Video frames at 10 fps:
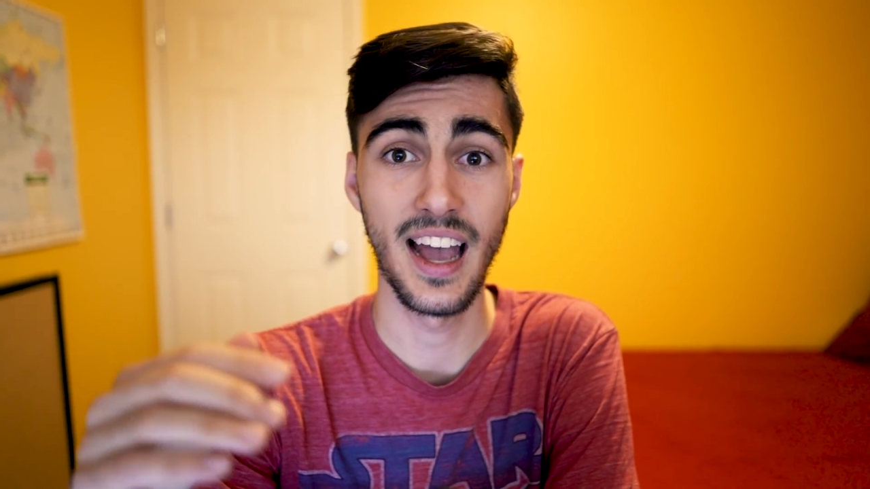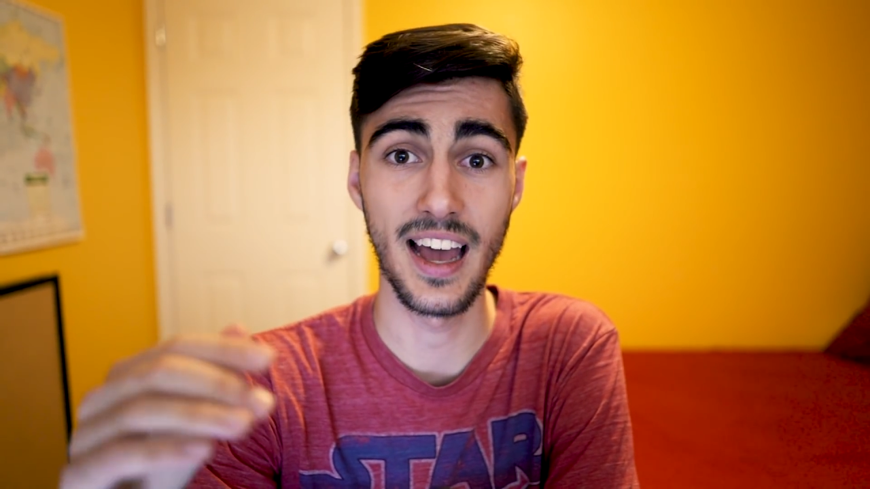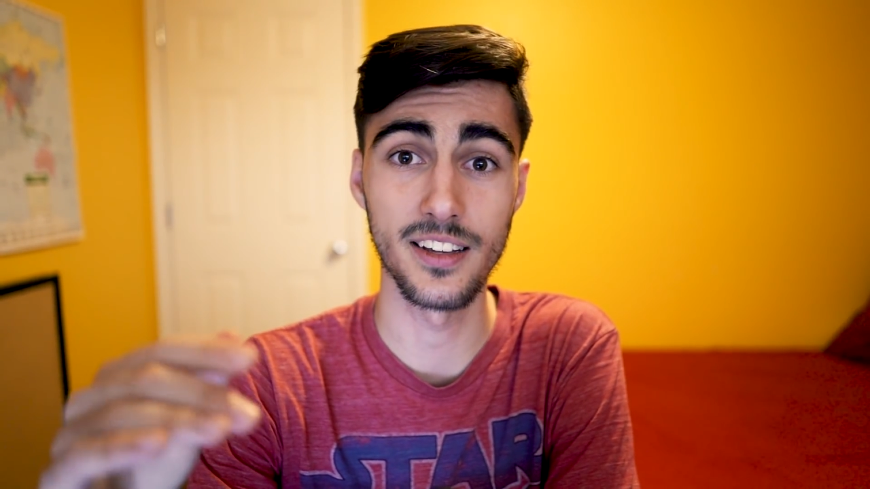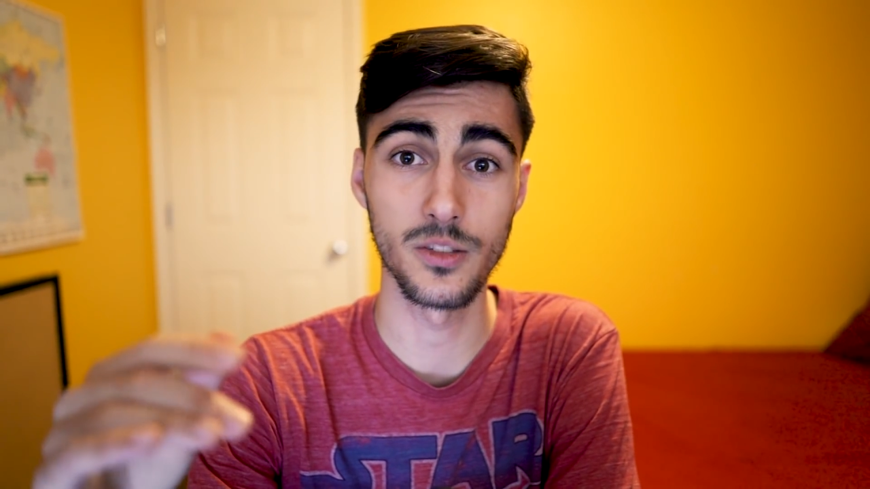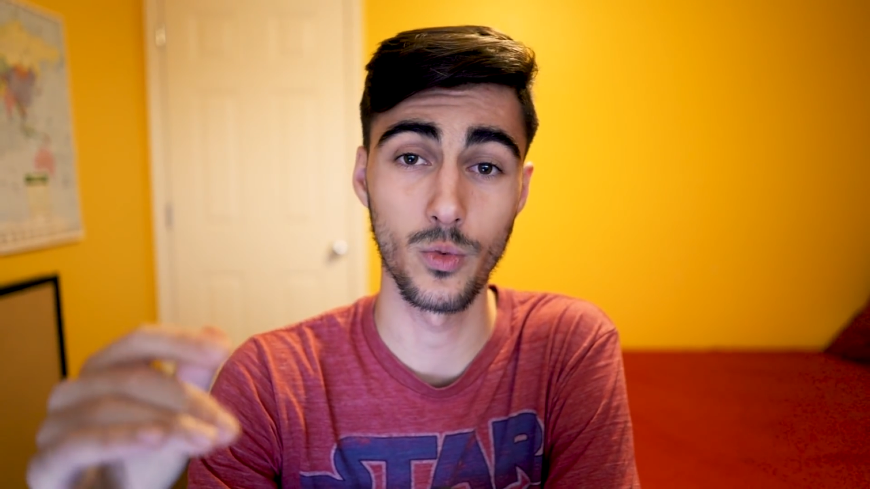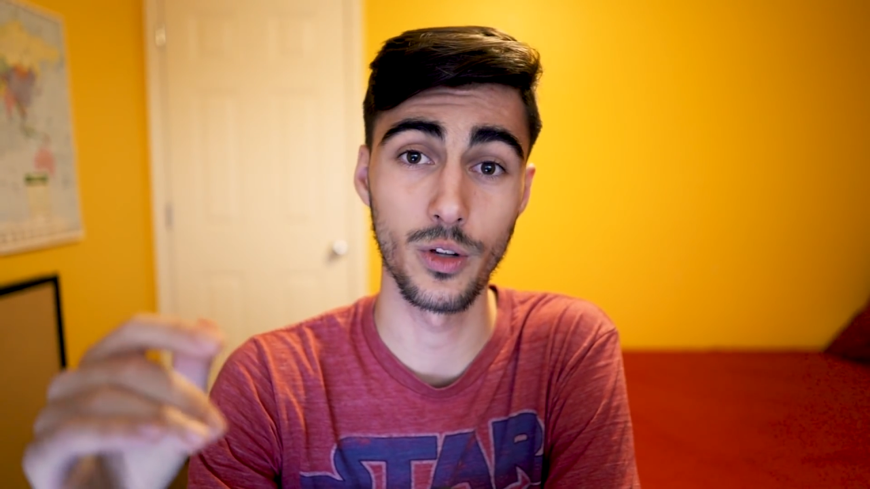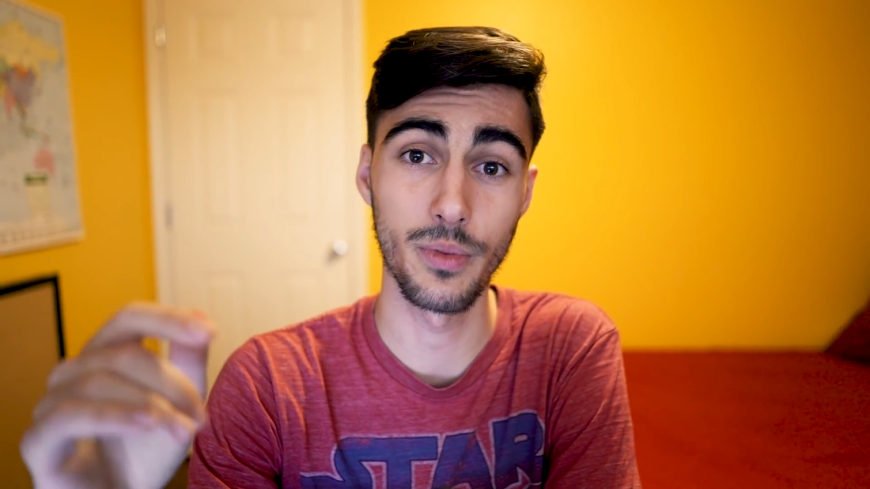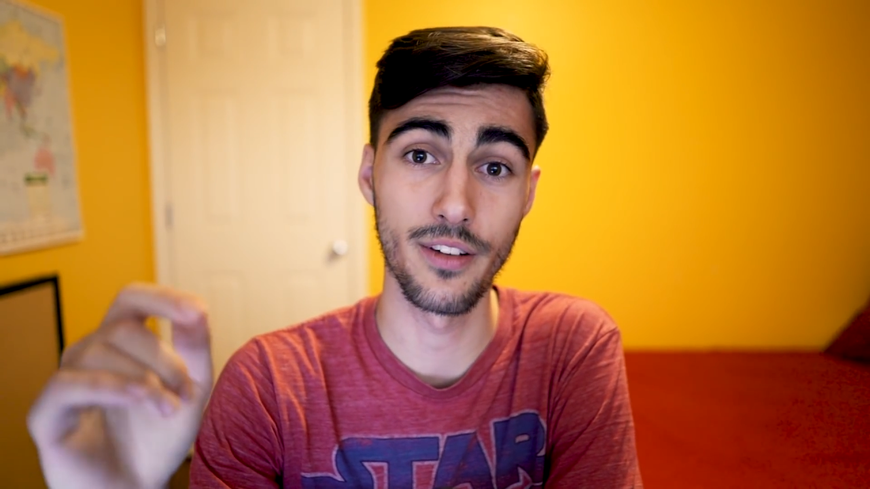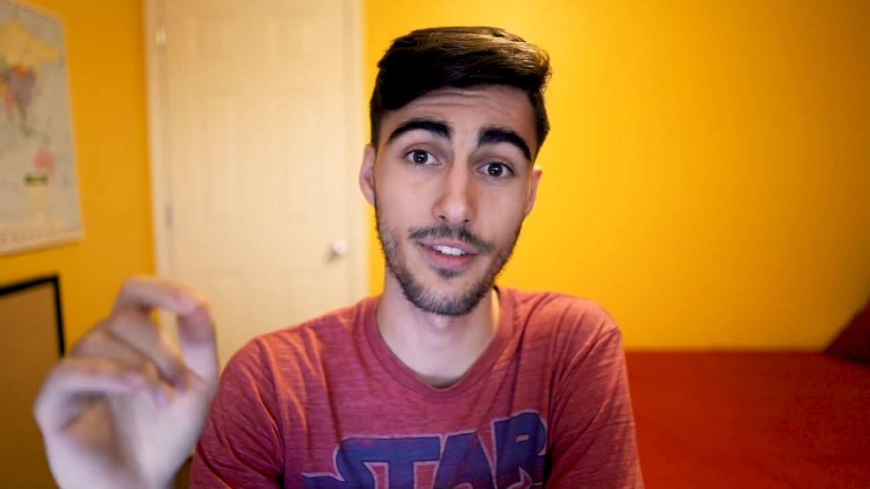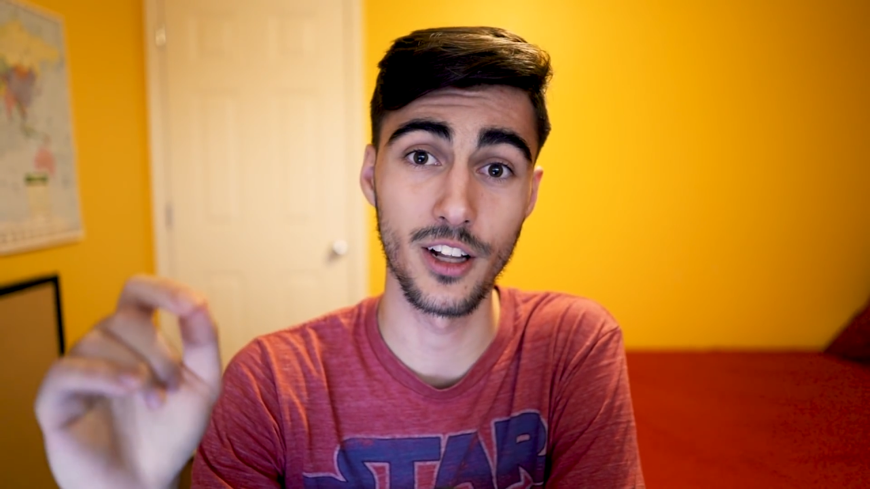and will
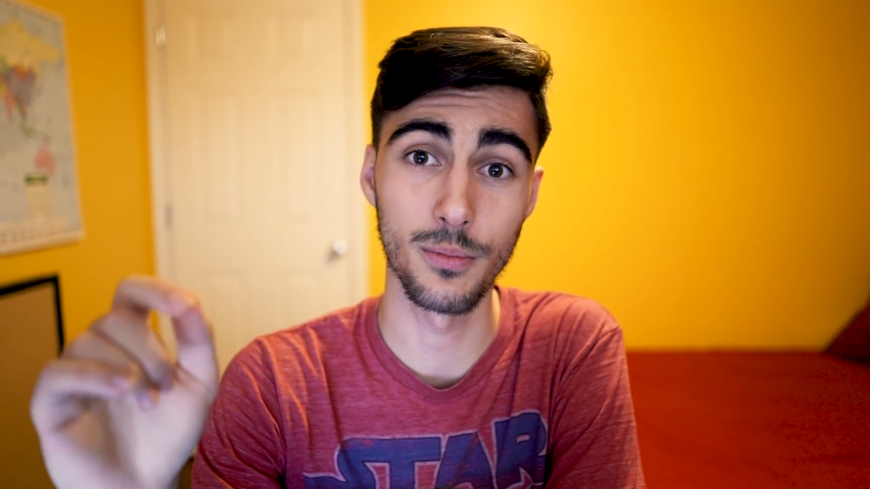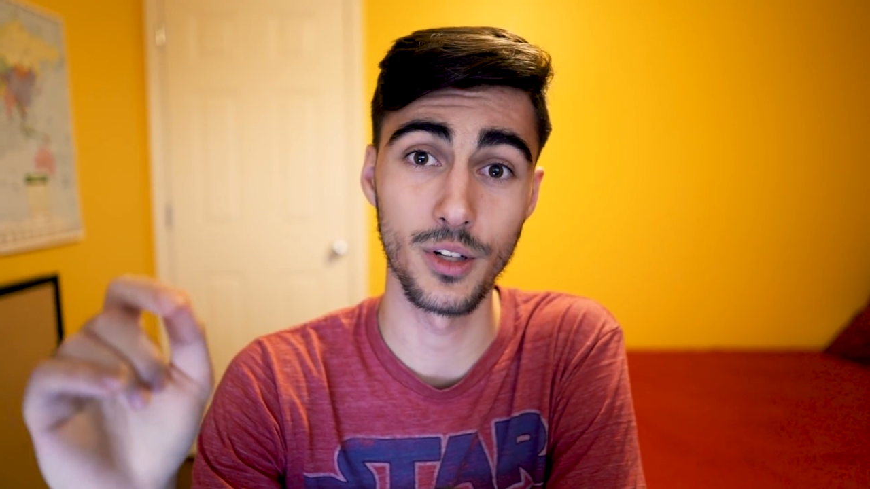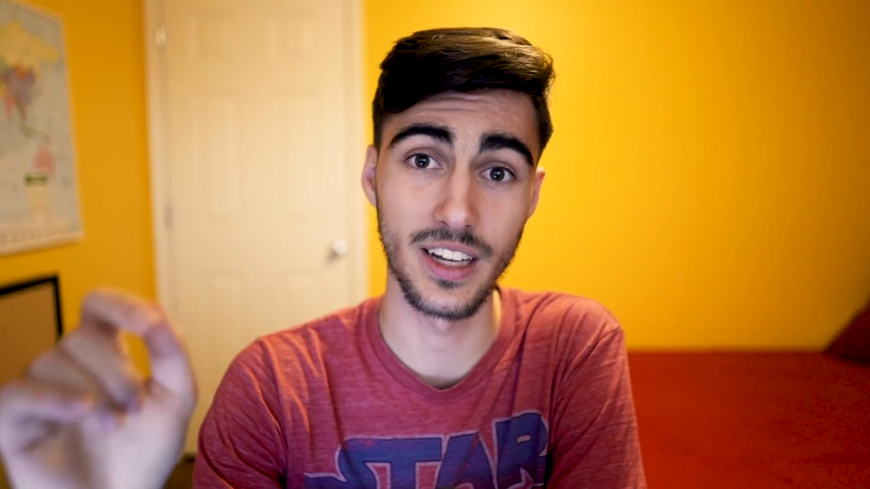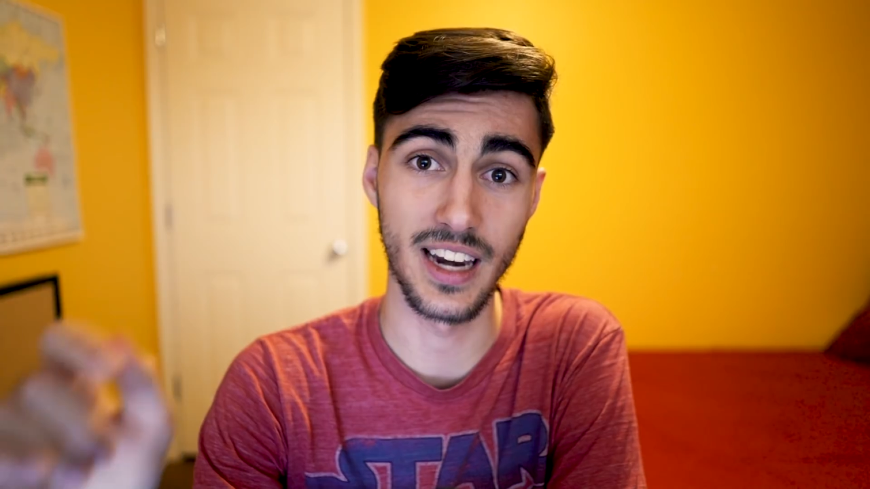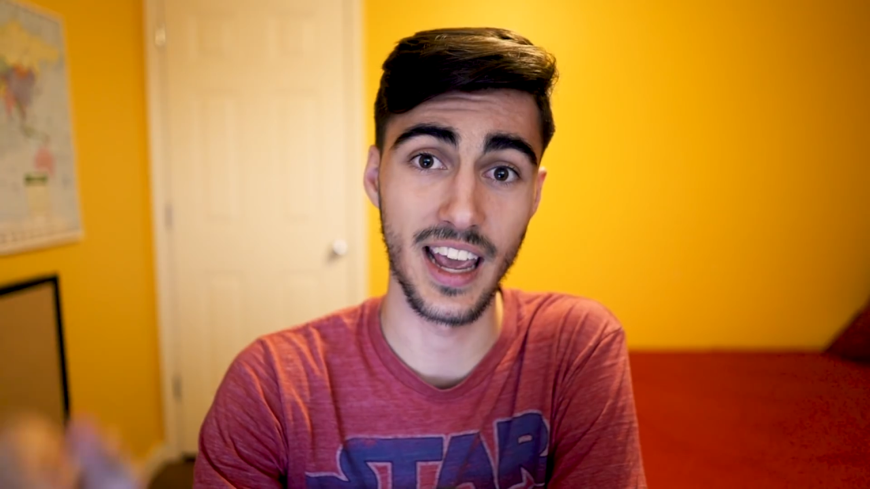be available in